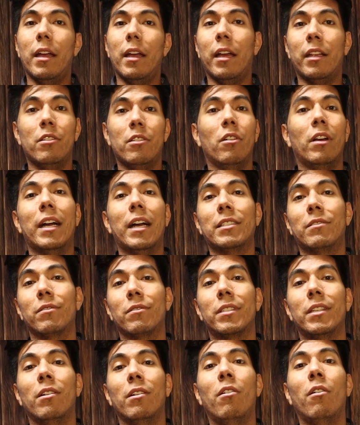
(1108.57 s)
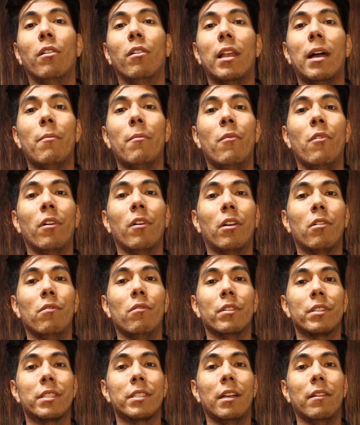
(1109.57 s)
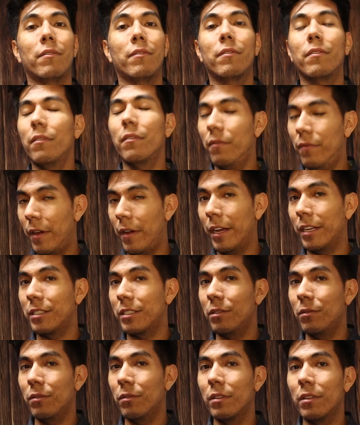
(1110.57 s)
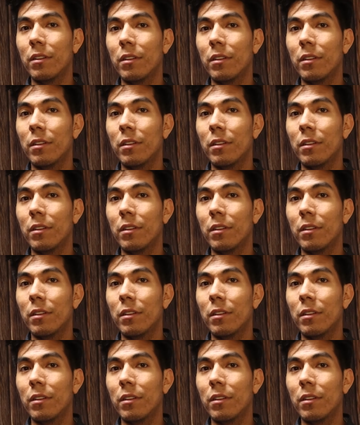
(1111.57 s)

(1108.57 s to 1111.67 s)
and you guys will see a whole lot more cool stuff very soon.